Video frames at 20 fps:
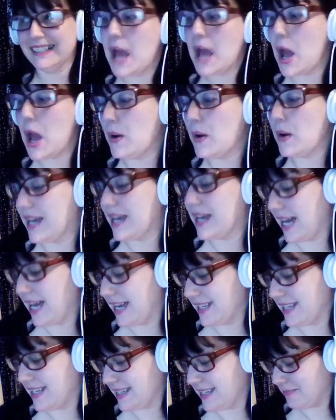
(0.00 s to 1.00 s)
Okay,
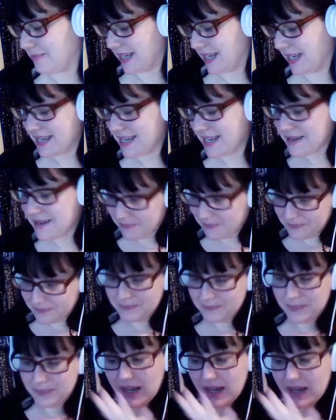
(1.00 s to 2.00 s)
just me.
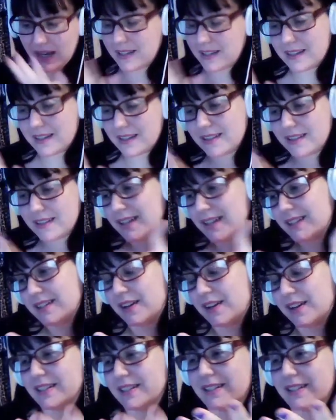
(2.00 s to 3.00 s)
But I don't know,
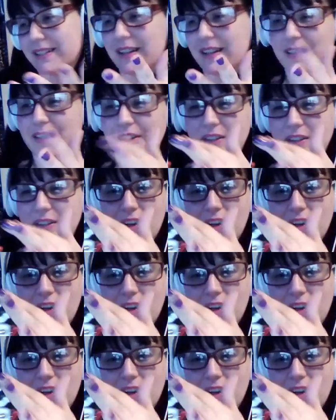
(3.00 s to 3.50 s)
I just like the look of it.